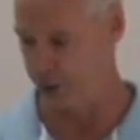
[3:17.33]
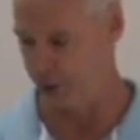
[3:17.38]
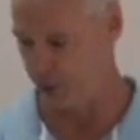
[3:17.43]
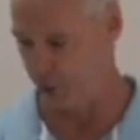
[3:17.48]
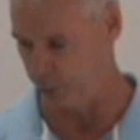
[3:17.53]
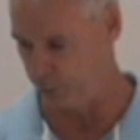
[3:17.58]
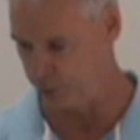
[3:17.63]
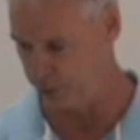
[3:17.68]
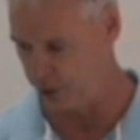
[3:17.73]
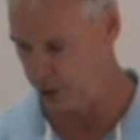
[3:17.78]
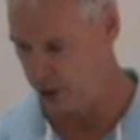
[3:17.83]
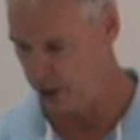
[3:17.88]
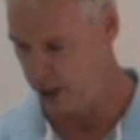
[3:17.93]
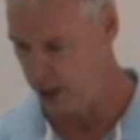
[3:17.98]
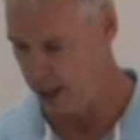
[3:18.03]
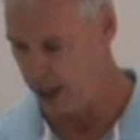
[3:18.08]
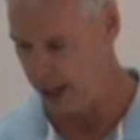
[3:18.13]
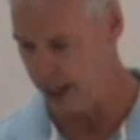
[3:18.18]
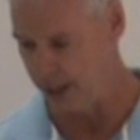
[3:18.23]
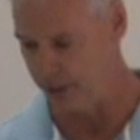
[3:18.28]
was used
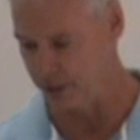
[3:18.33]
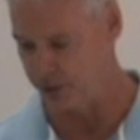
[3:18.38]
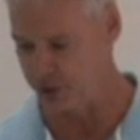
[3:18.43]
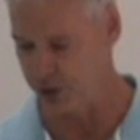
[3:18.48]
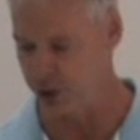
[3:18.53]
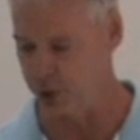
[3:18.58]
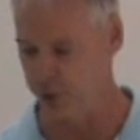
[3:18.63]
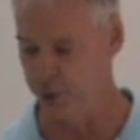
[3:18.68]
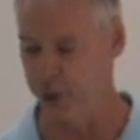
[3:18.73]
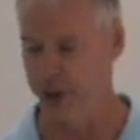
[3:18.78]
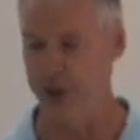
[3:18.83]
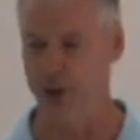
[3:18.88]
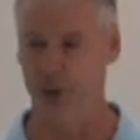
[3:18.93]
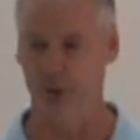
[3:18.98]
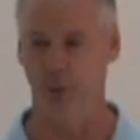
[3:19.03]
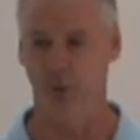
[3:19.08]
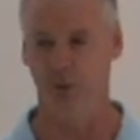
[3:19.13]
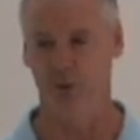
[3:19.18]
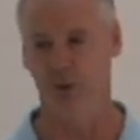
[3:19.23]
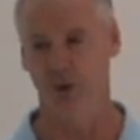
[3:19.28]
and the
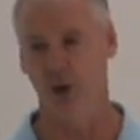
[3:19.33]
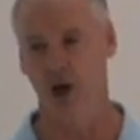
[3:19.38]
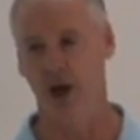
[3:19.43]
situation was